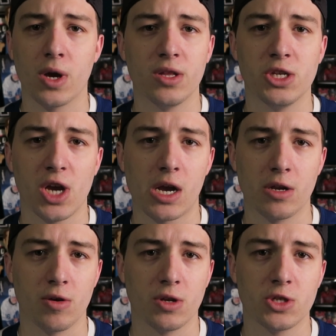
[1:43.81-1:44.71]
quickly check
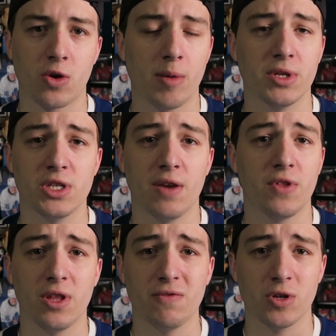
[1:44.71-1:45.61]
on your Instagram and see
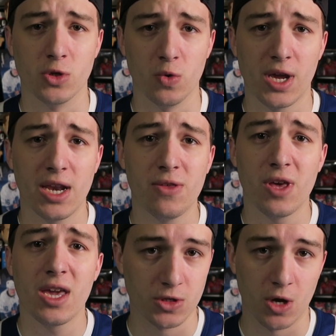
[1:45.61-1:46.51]
if the Leafs are doing anything.